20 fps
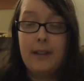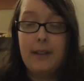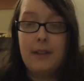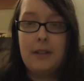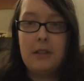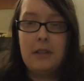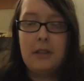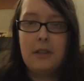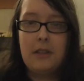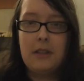
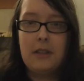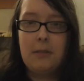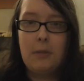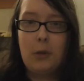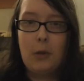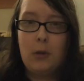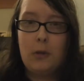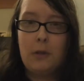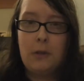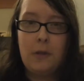It's just
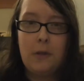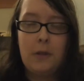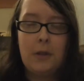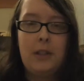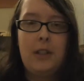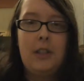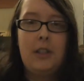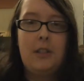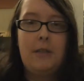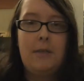some old
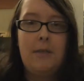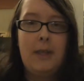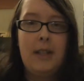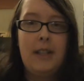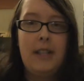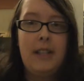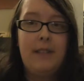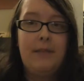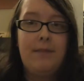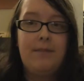footage of
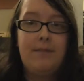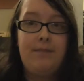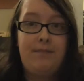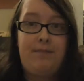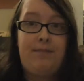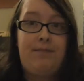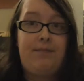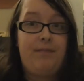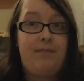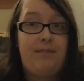me
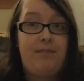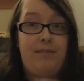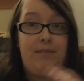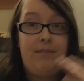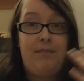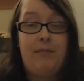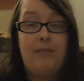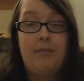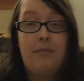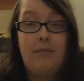
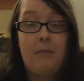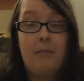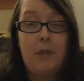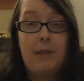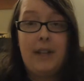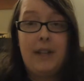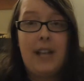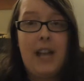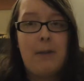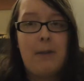
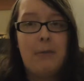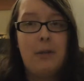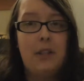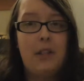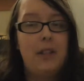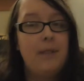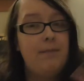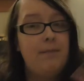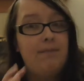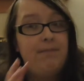with a
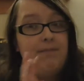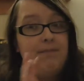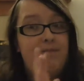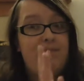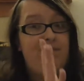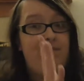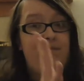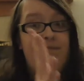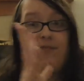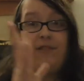camera
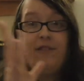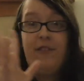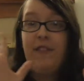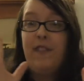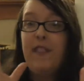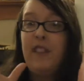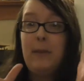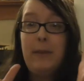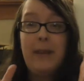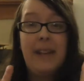
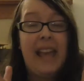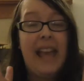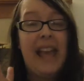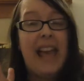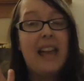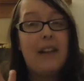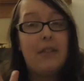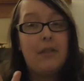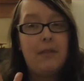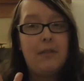filming
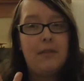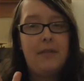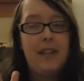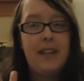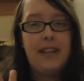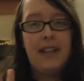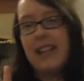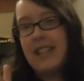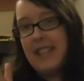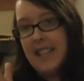
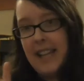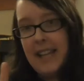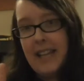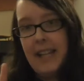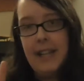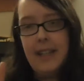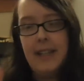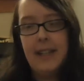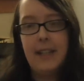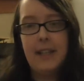everything that's
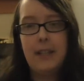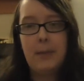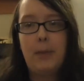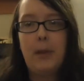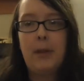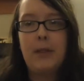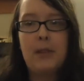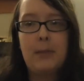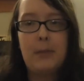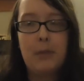anything as
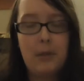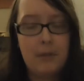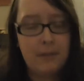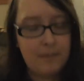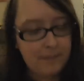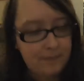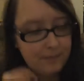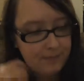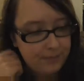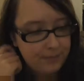possible.